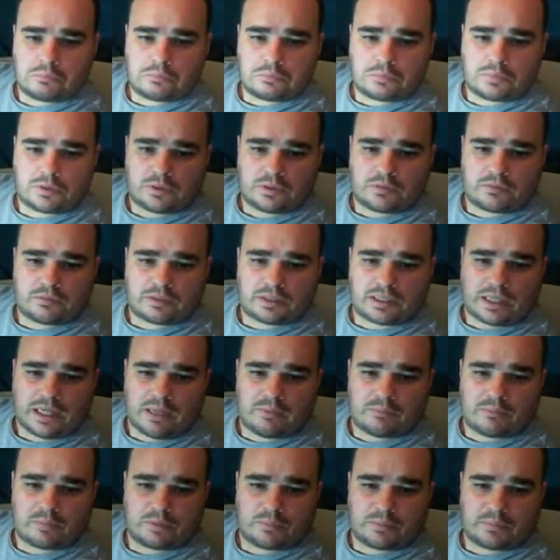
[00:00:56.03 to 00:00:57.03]
I don't know if the
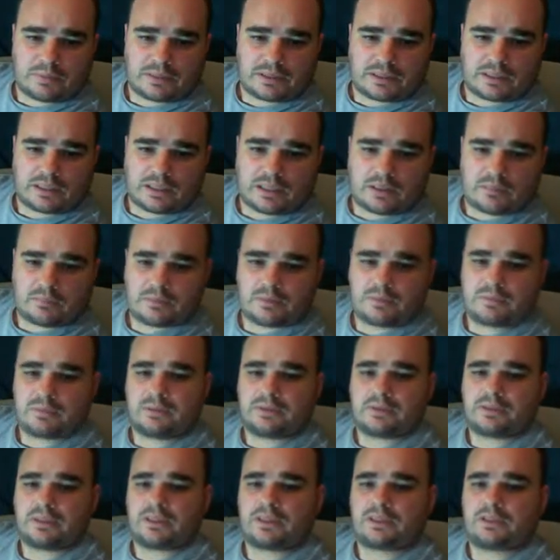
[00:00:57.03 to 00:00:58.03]
camera will pick that up,
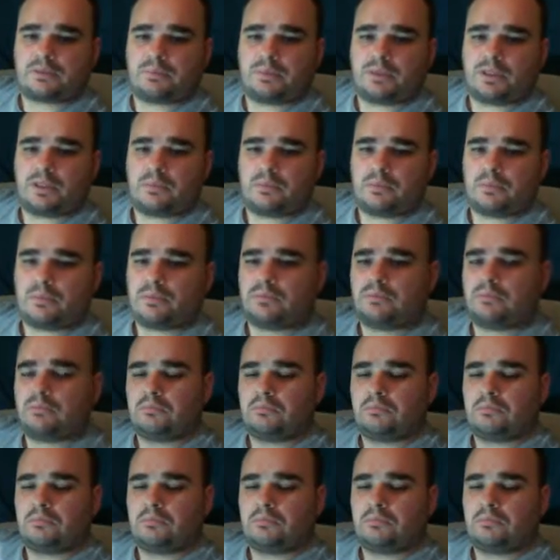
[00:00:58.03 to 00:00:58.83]
but dusk purple.